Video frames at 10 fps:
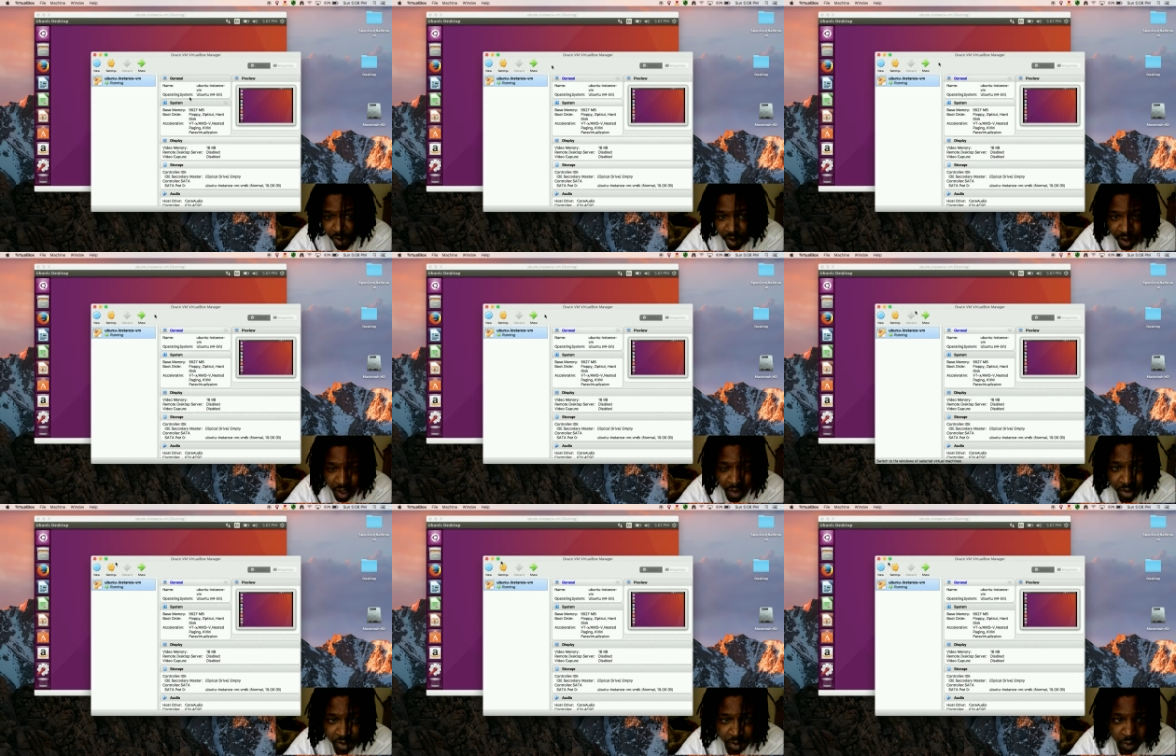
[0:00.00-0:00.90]
I would
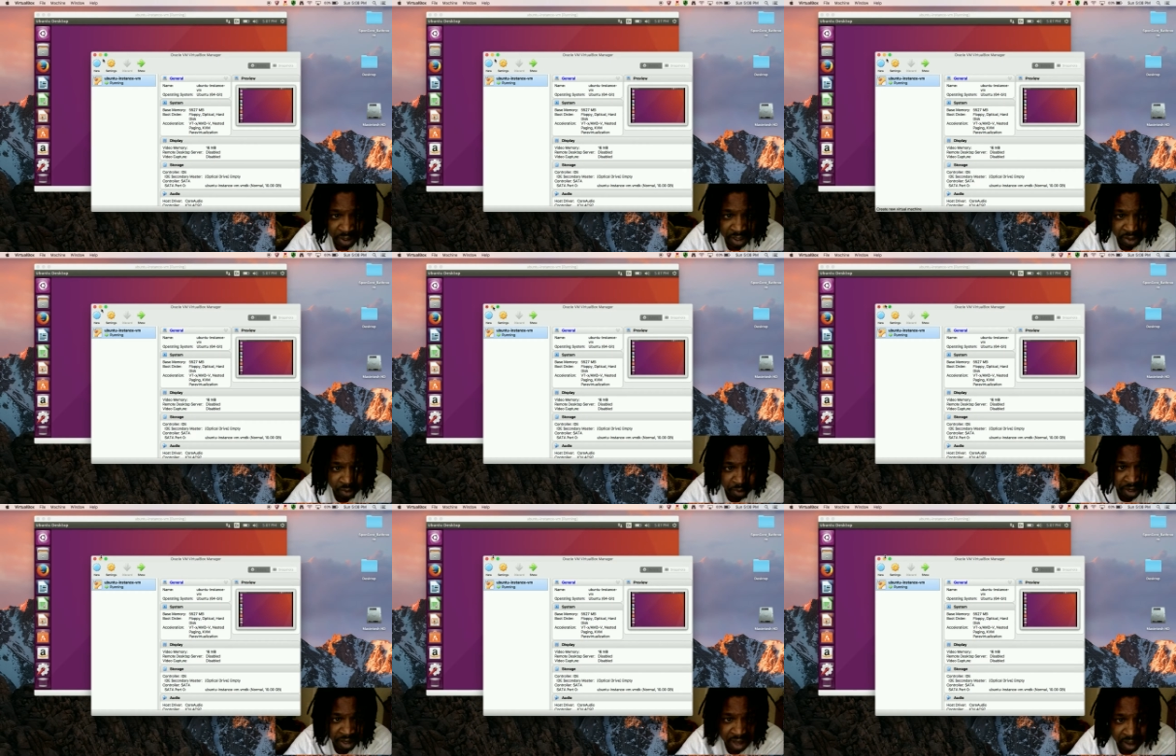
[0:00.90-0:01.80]
assume that this would be
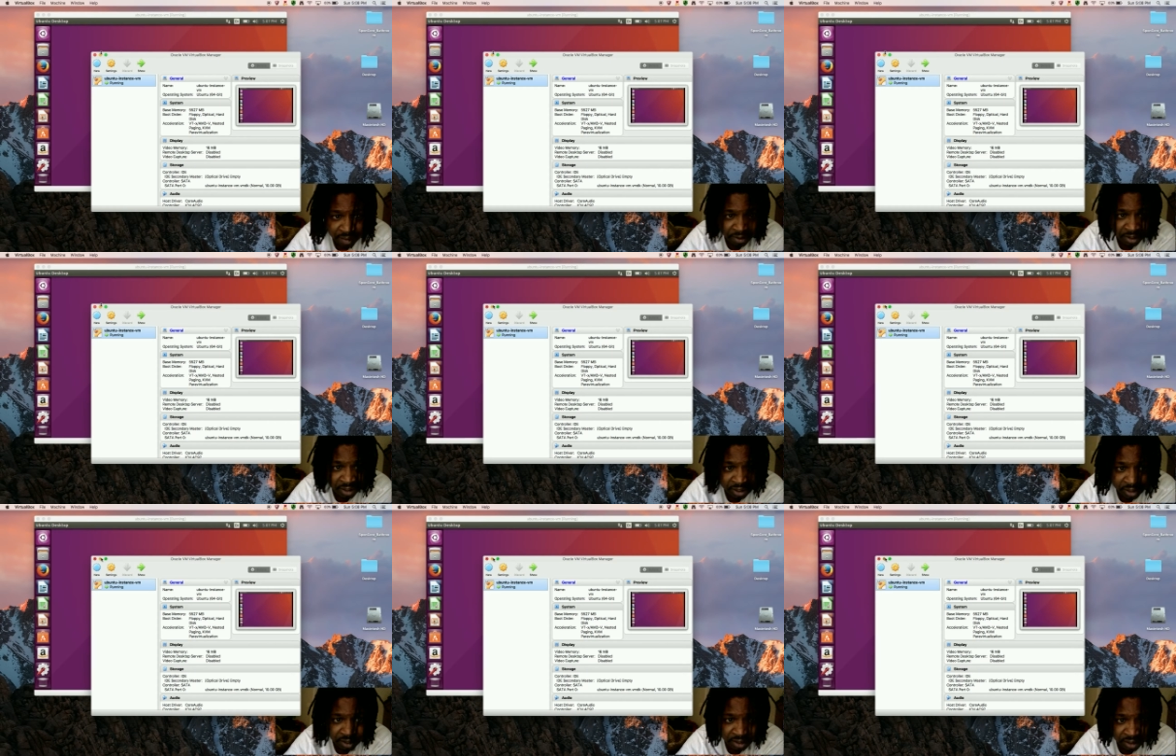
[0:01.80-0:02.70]
enough
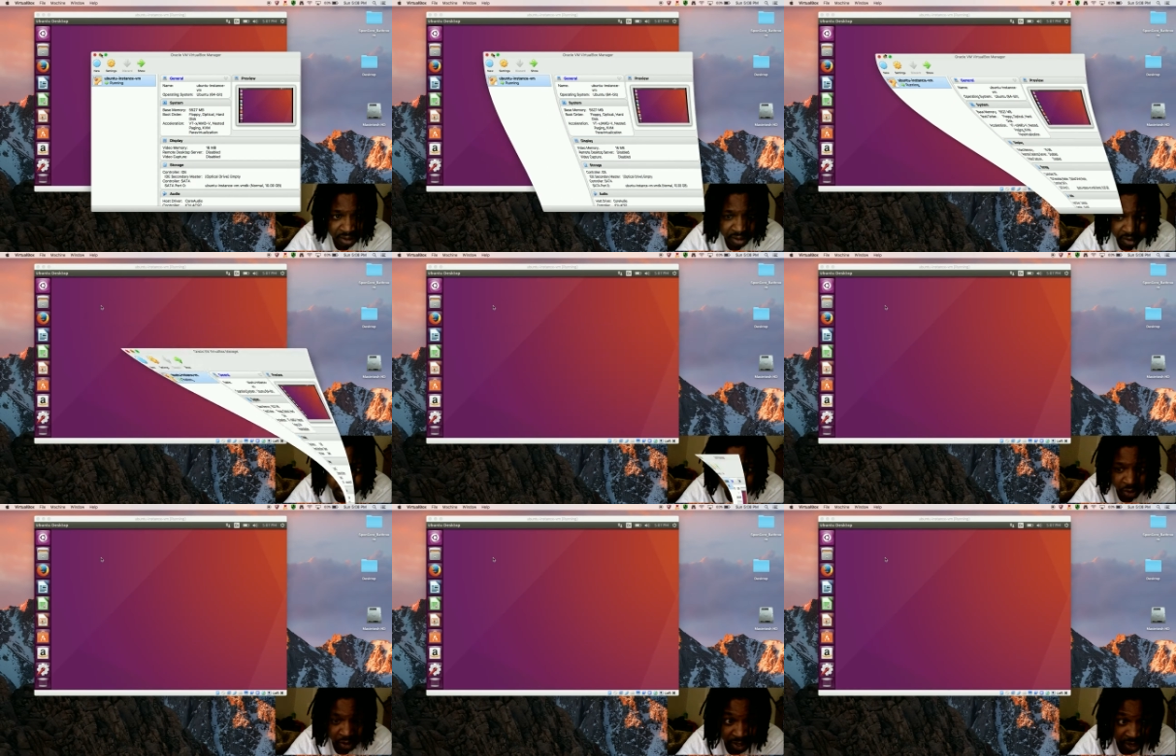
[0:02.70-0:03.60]
to essentially
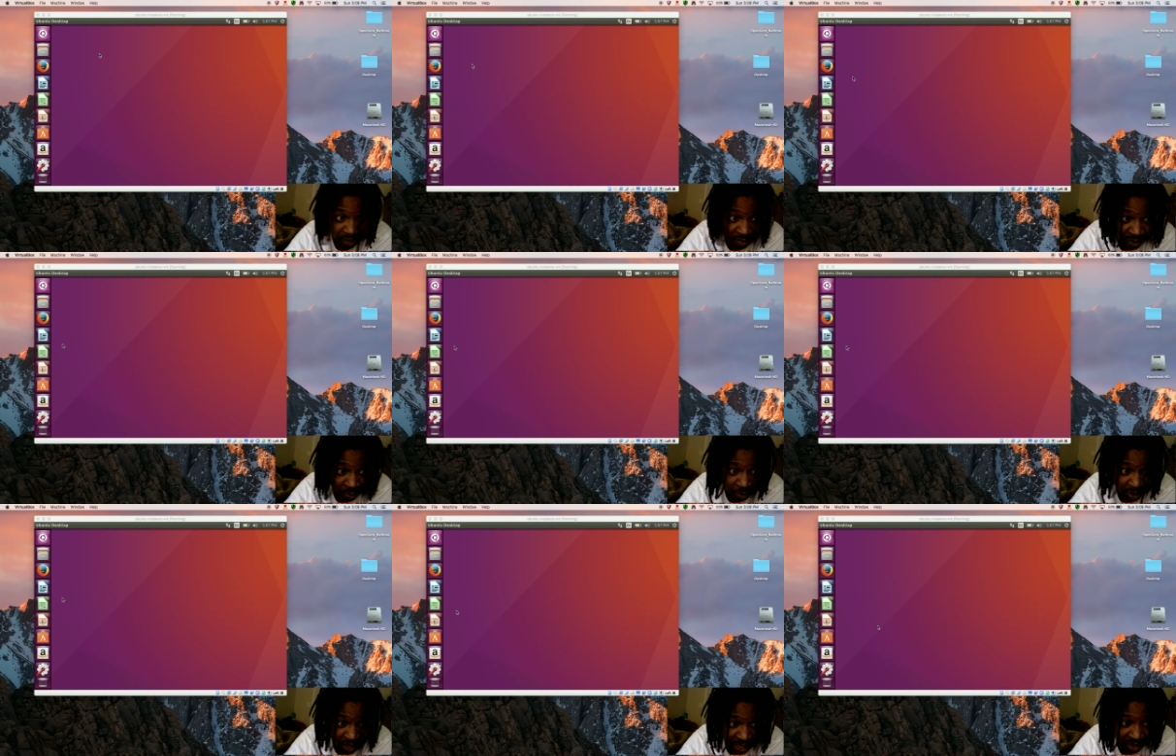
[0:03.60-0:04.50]
give us what we
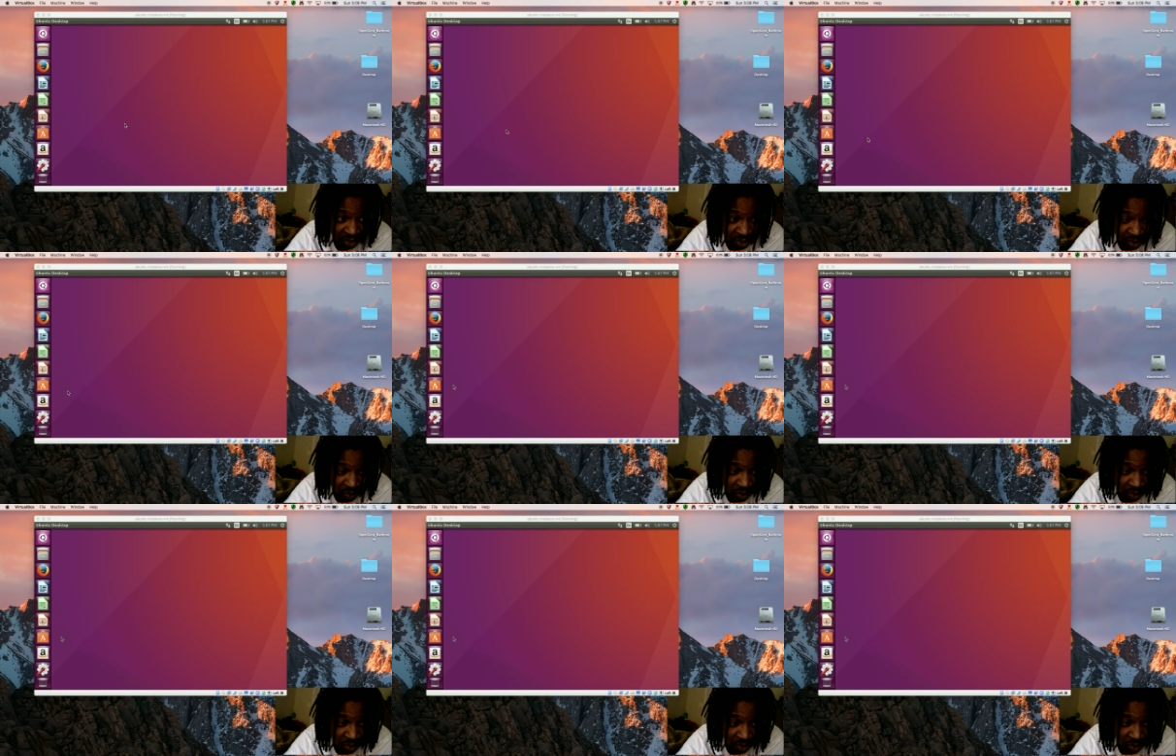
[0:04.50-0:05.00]
need. So